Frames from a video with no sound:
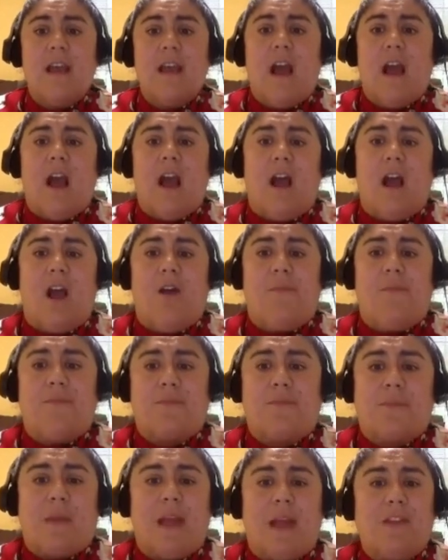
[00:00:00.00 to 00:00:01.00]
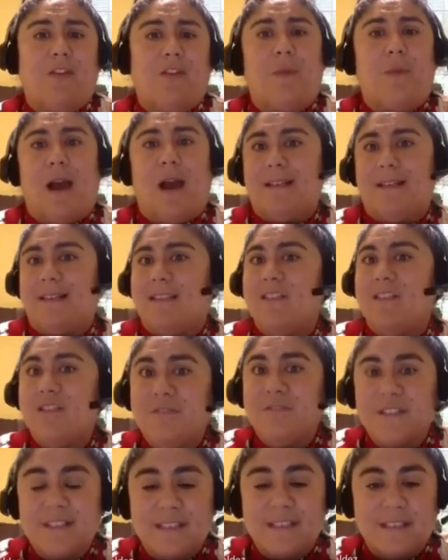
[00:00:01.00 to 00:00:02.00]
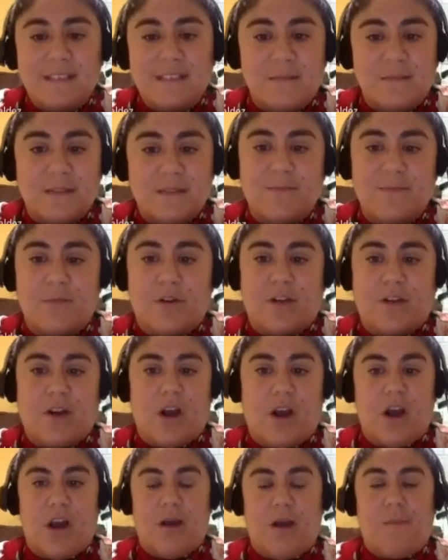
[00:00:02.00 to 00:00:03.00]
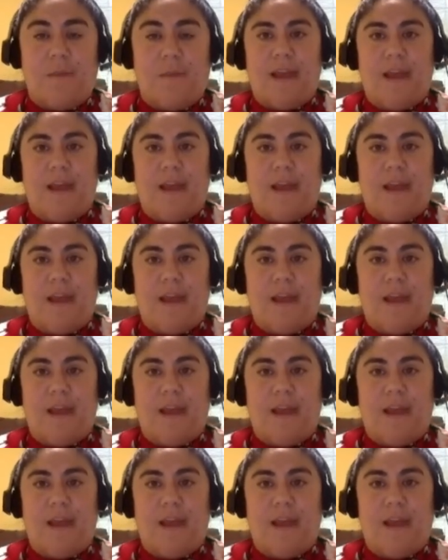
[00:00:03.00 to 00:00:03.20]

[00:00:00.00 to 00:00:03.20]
And your body's nervous system is more calm.